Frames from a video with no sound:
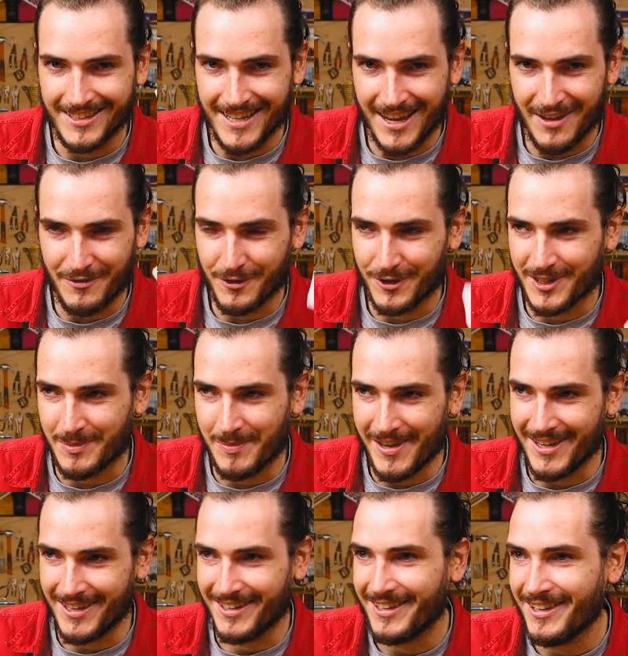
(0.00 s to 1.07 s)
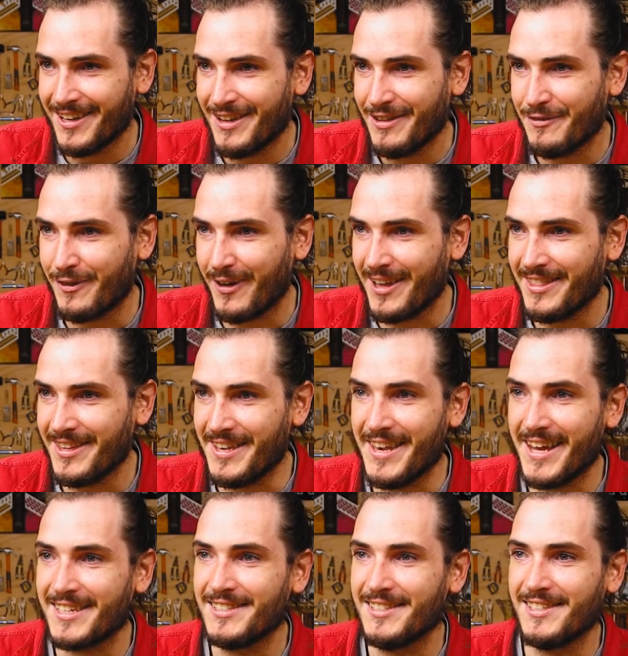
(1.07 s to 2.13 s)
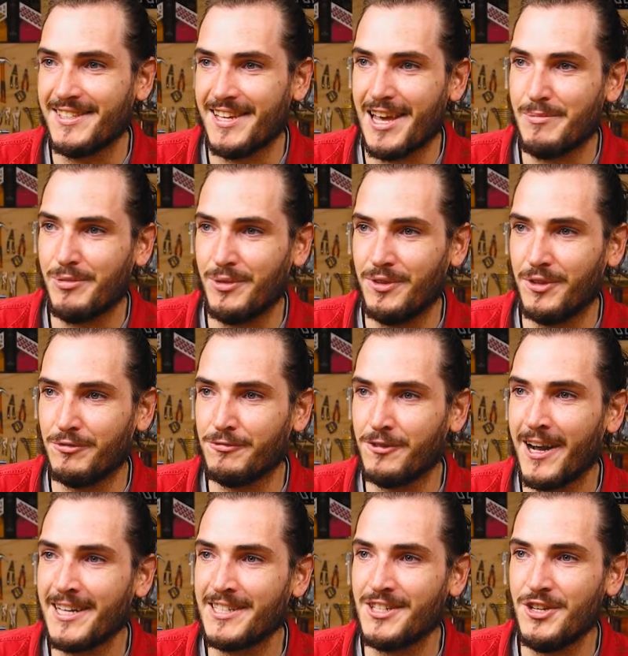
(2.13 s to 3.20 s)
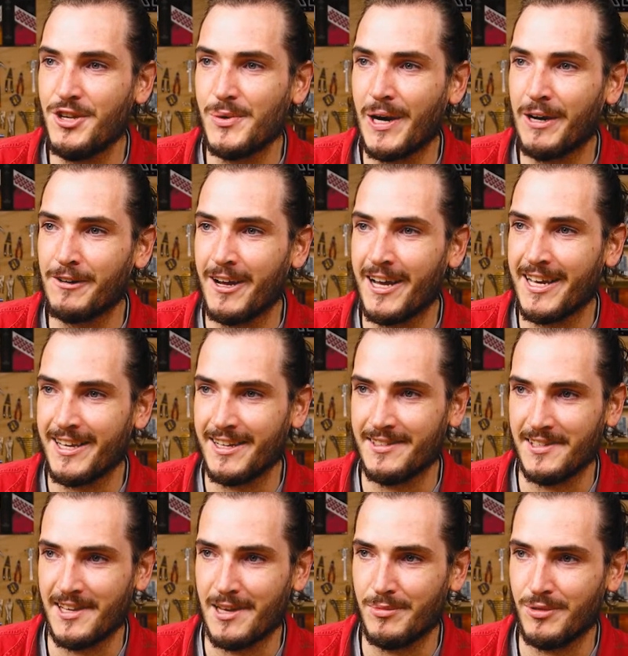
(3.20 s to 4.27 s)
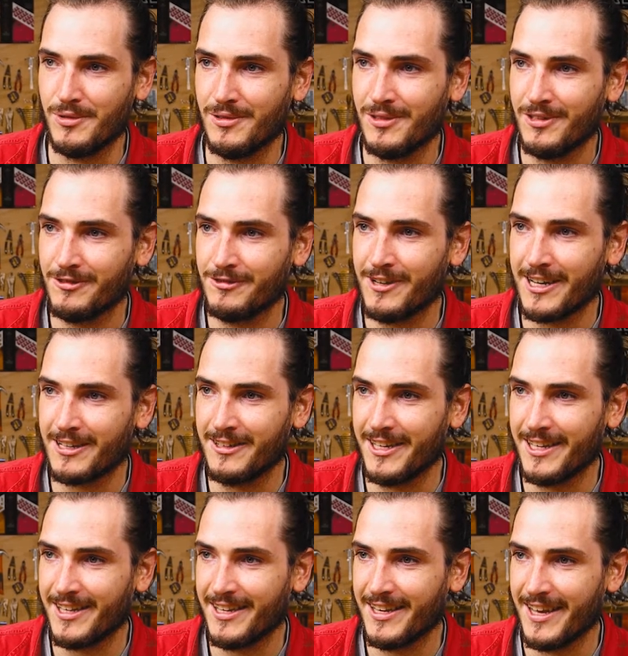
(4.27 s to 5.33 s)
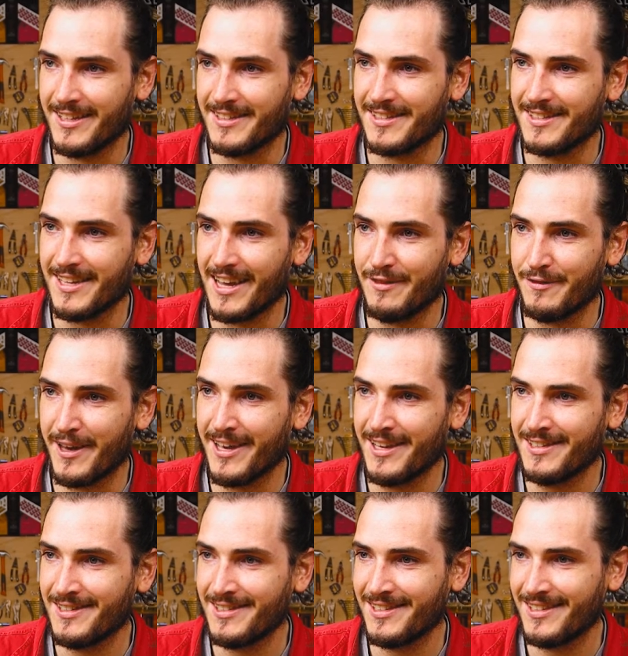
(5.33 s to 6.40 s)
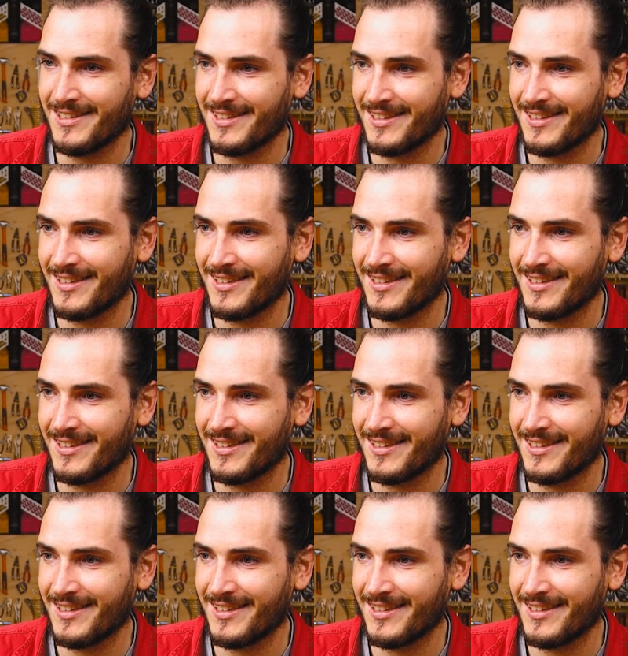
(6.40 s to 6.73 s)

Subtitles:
Let's take it for a spin. Find the next example, the right URI example. Right click and save as.